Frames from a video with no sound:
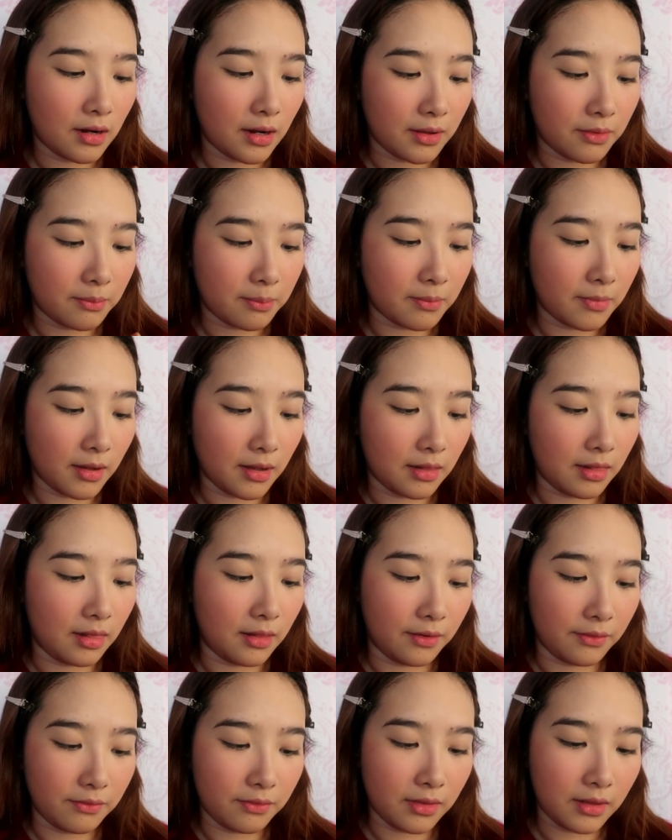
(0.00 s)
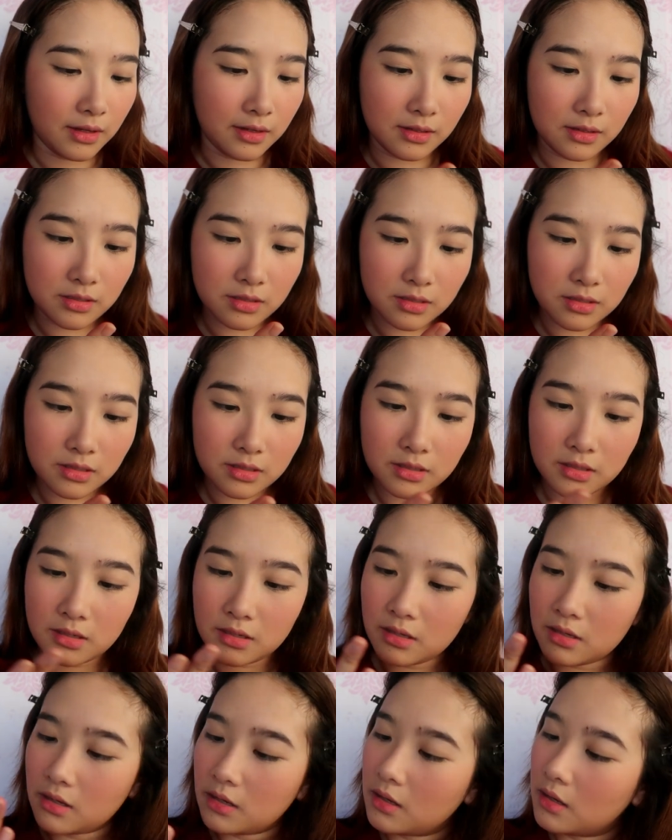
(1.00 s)
I love this.
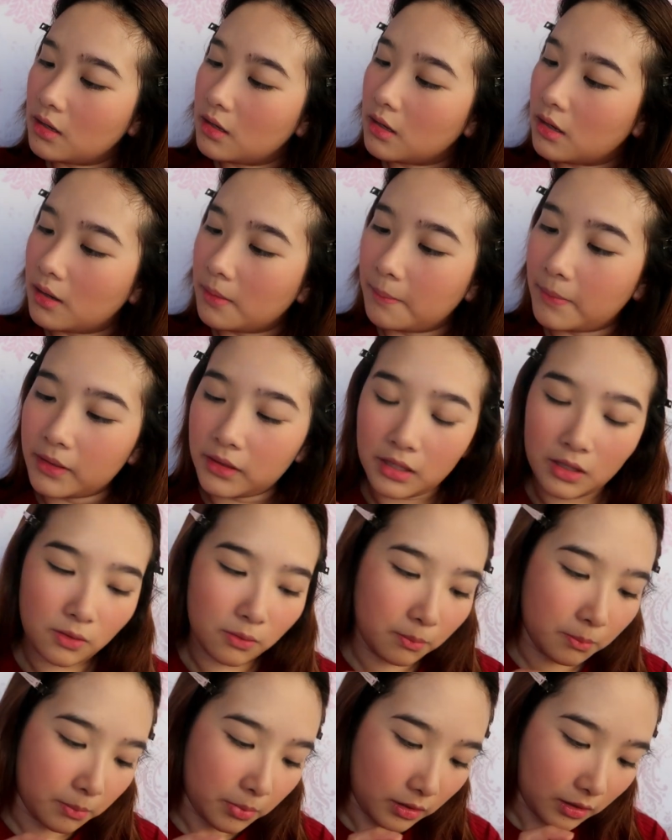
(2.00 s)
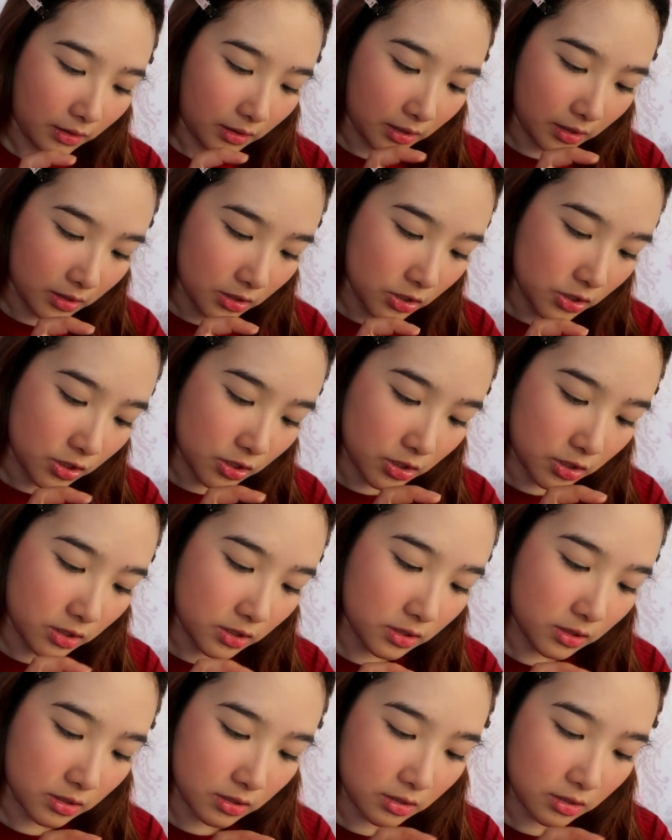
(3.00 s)
Pati yung blush.